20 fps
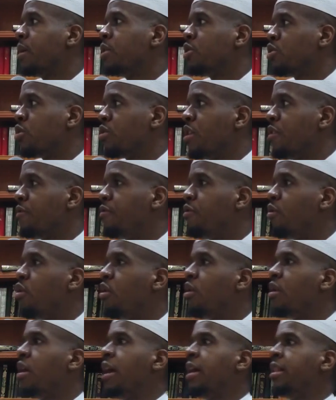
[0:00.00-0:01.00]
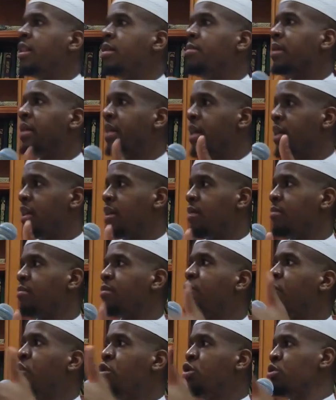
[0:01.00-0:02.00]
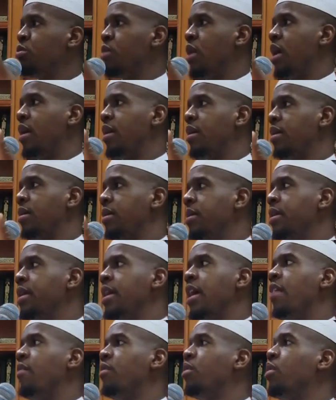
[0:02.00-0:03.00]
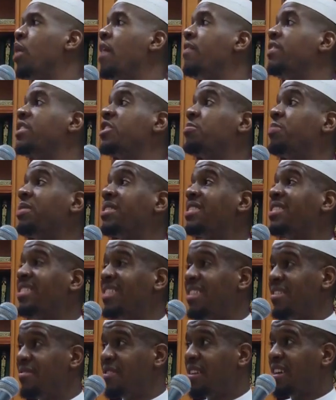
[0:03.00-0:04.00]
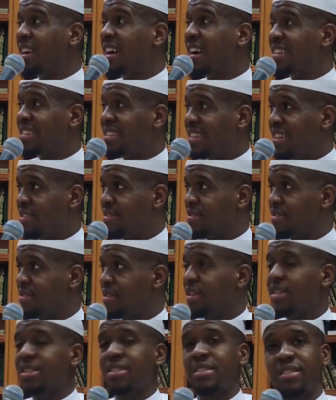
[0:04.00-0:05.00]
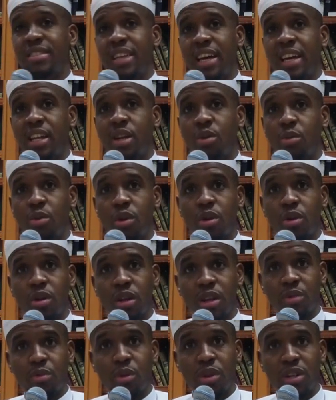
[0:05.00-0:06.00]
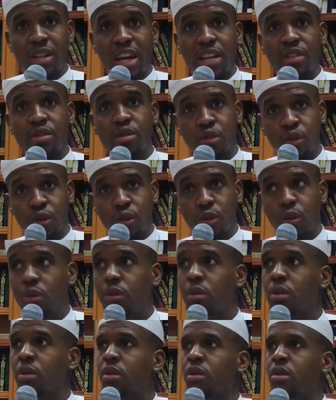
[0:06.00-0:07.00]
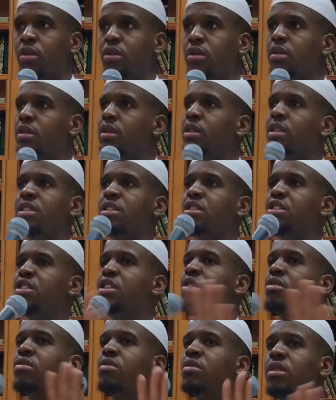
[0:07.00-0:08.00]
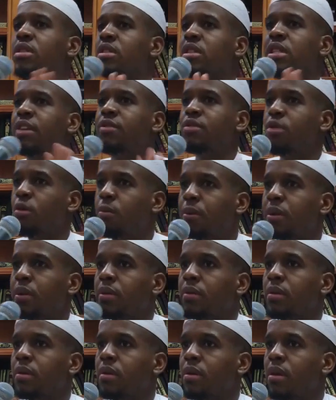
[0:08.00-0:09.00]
So therefore, in the beginning, before Jum'ah, if we don't have a specific hadith stating what and what not to do, then it's general, it's left open.